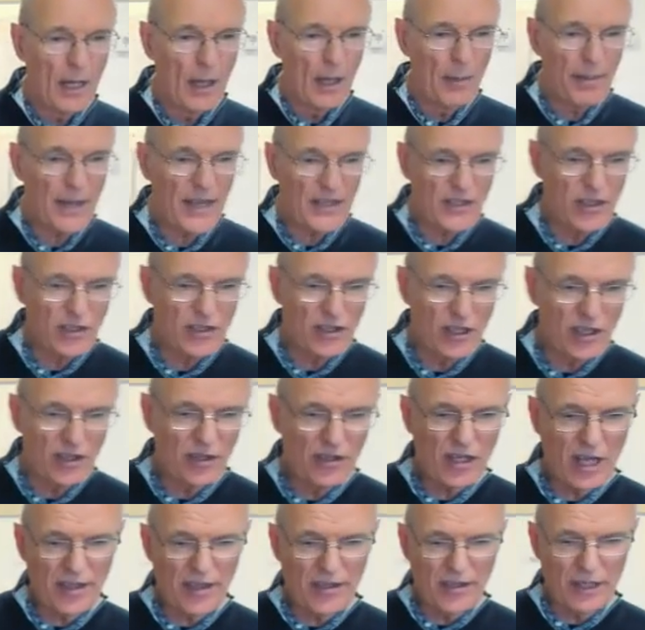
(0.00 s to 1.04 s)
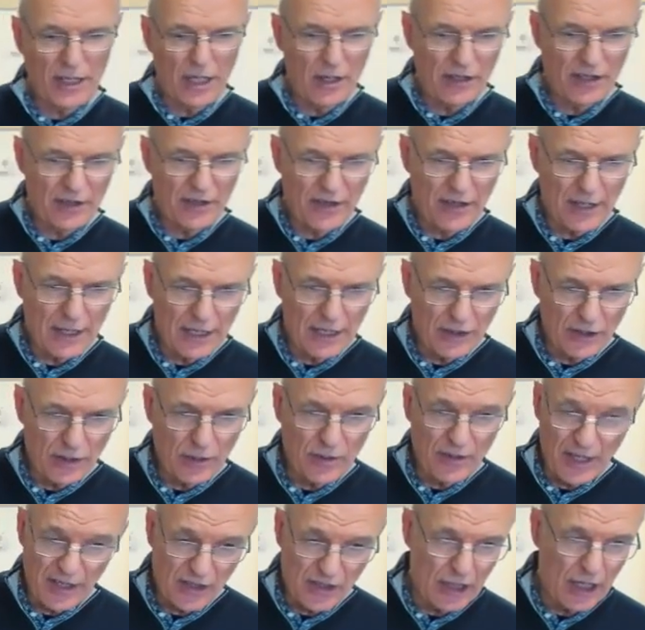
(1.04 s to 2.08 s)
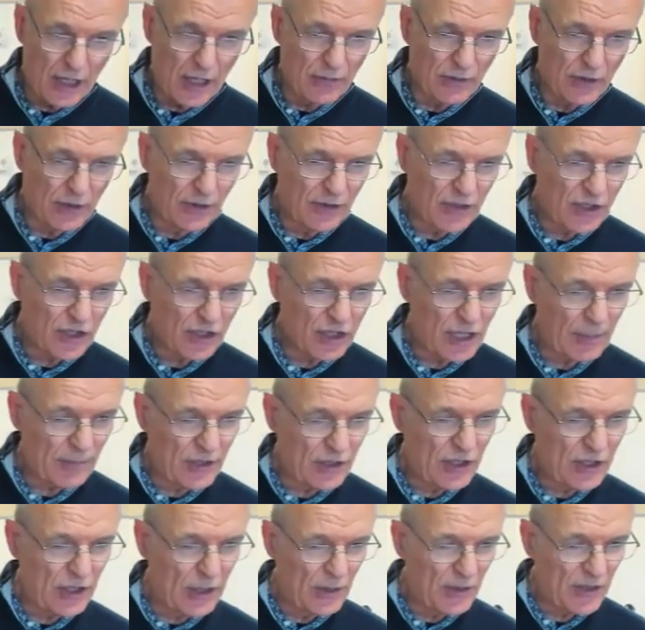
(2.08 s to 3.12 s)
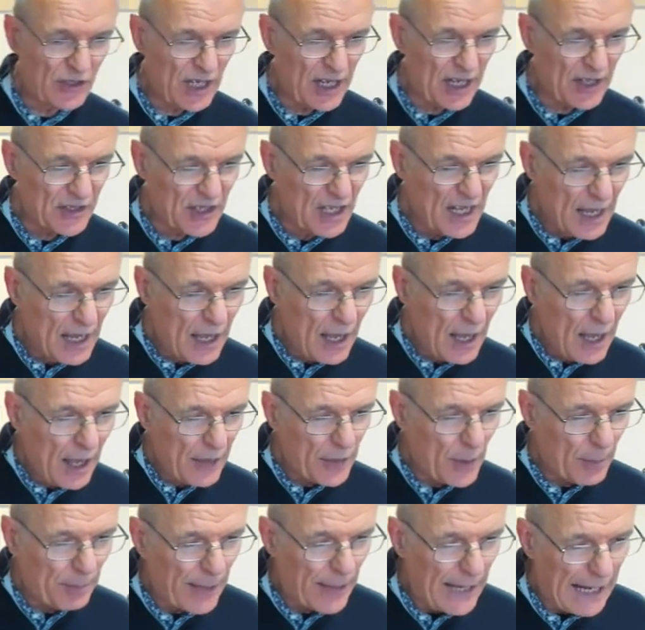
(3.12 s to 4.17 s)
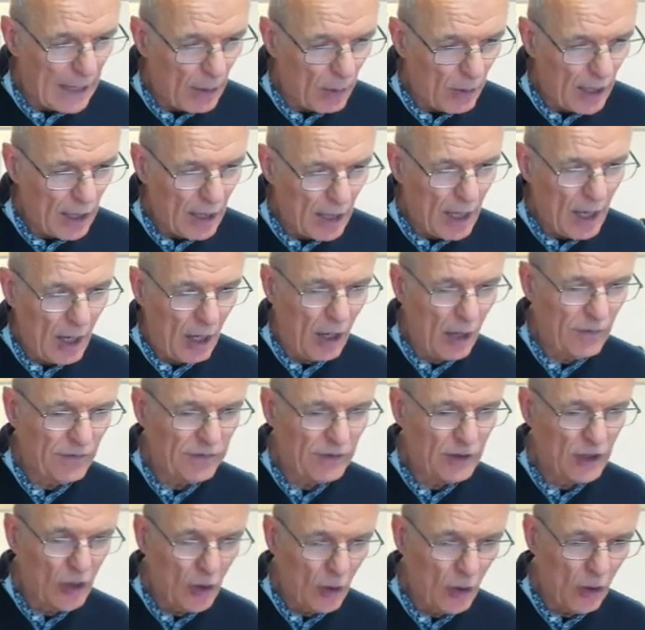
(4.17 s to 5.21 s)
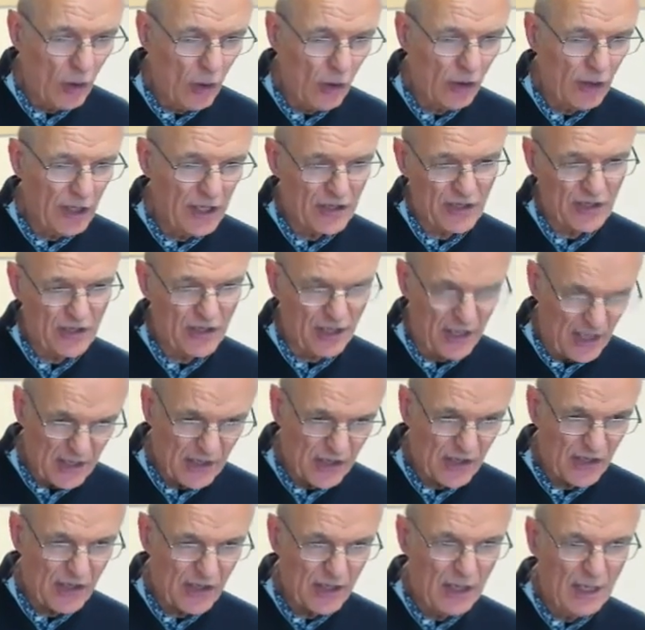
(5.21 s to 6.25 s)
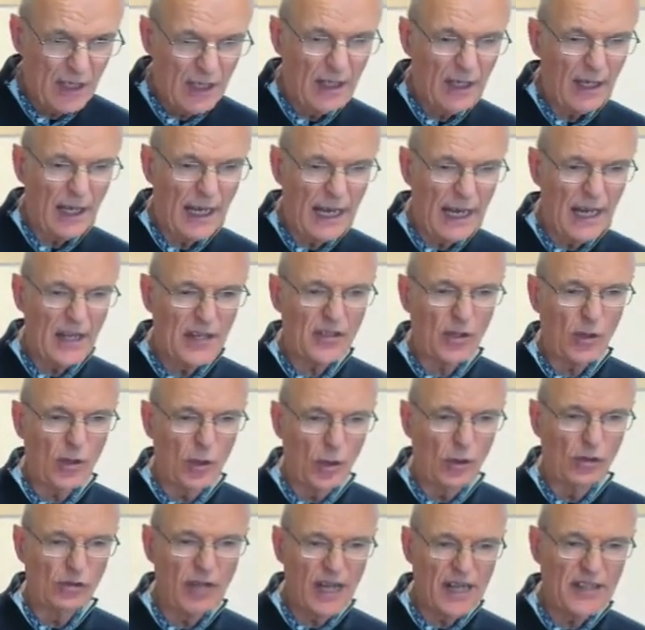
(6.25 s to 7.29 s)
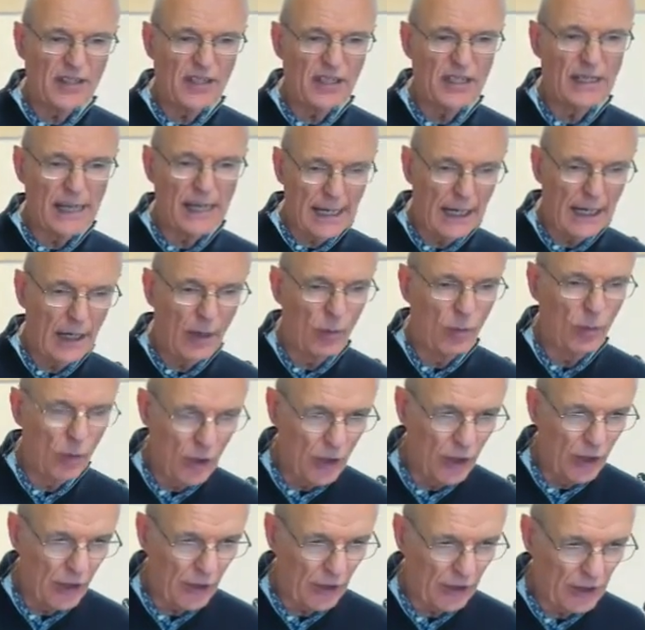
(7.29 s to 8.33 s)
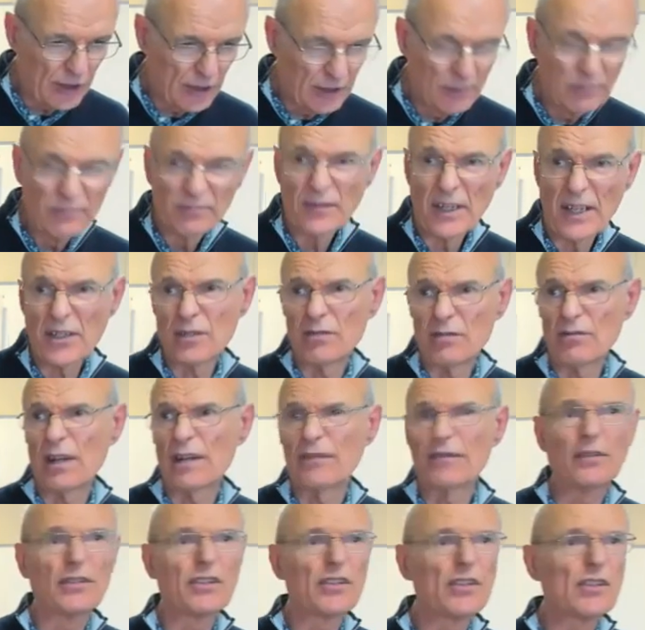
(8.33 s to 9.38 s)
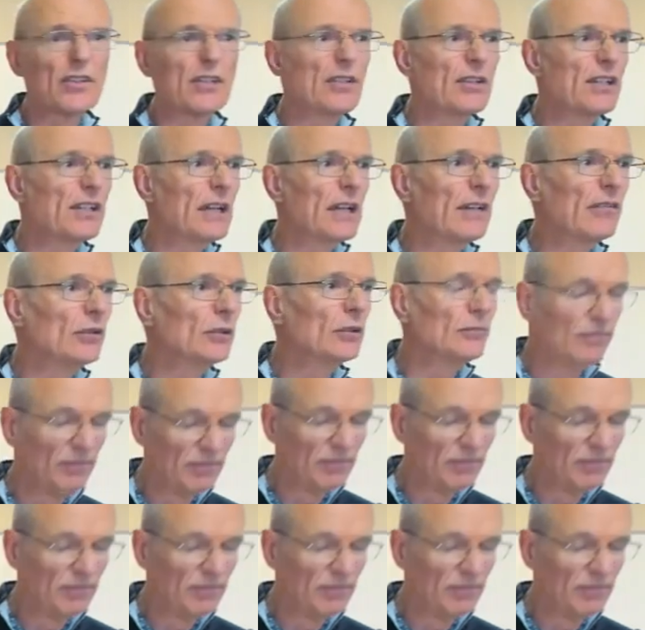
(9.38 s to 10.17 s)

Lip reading: A passage in 2 Thessalonians chapter 2 says, the power of lawlessness is already at work. That's a reference to the devil.